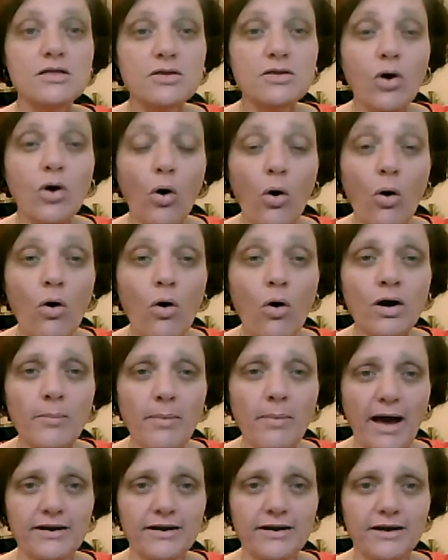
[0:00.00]
Talk
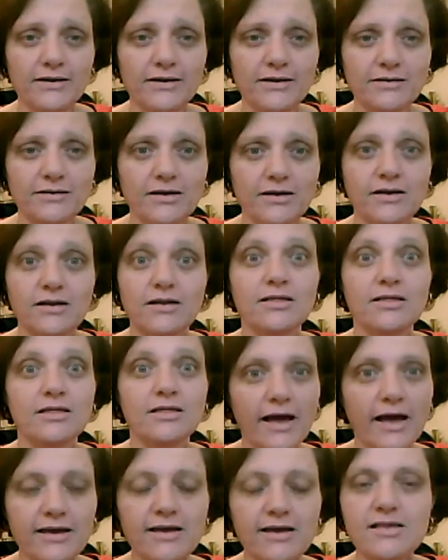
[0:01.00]
about it
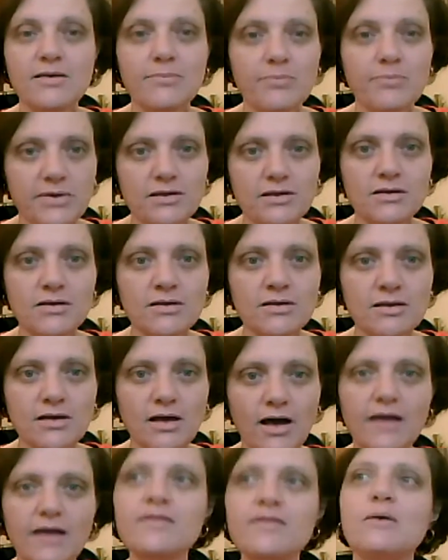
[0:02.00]
like it's a
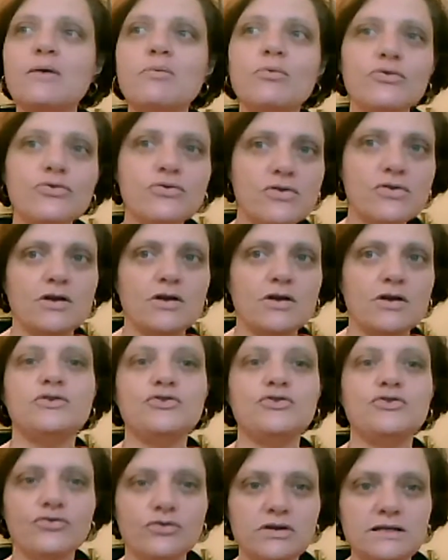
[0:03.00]
business, and they will start
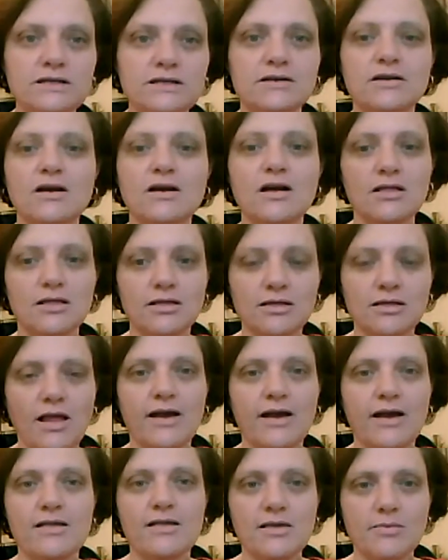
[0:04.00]
to treat it
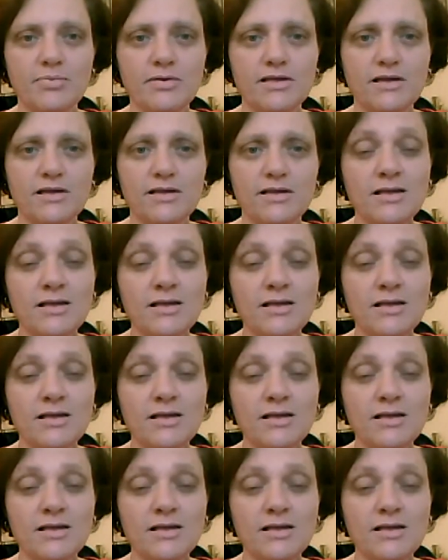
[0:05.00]
like it's a business.